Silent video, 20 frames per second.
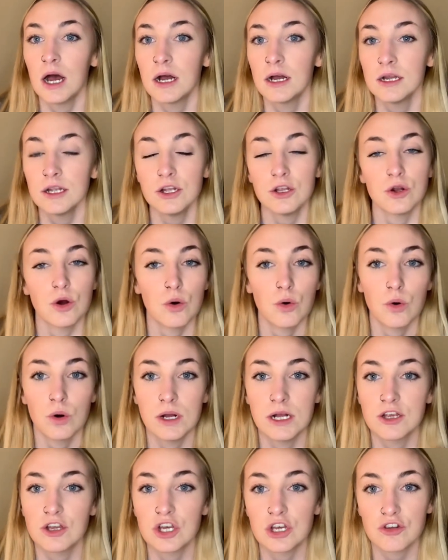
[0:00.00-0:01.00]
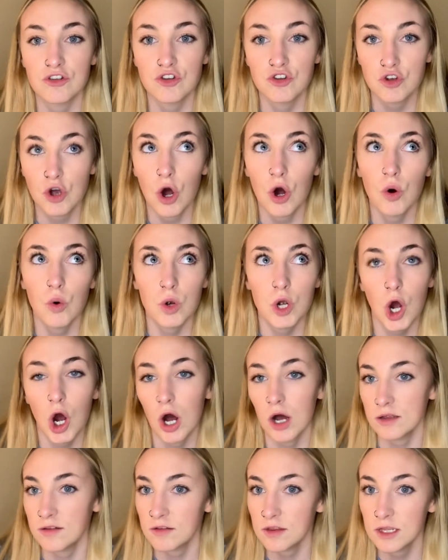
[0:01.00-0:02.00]
you know it's just so
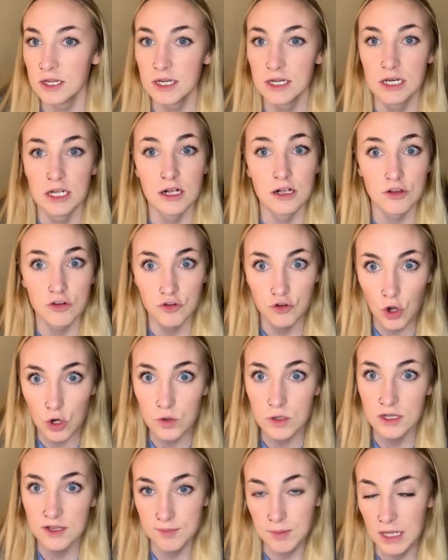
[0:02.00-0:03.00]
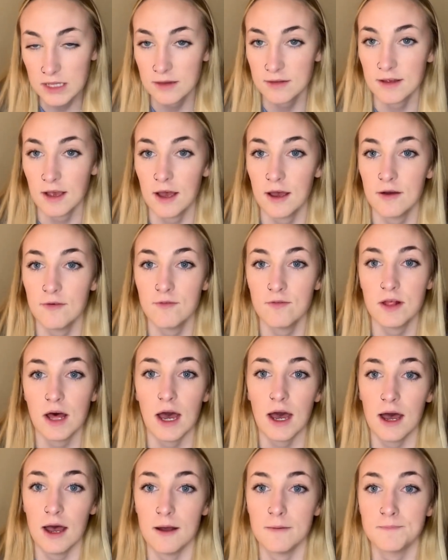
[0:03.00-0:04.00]
costly and it's so expensive
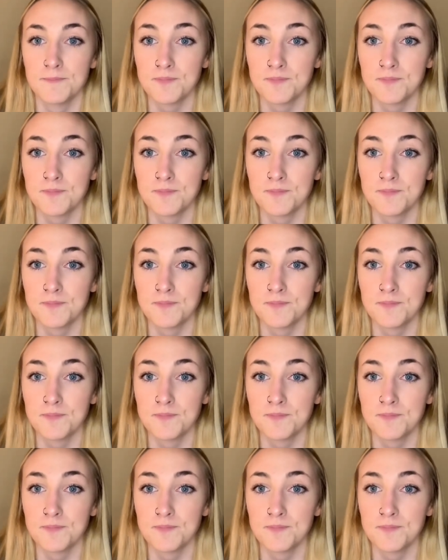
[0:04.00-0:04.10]
that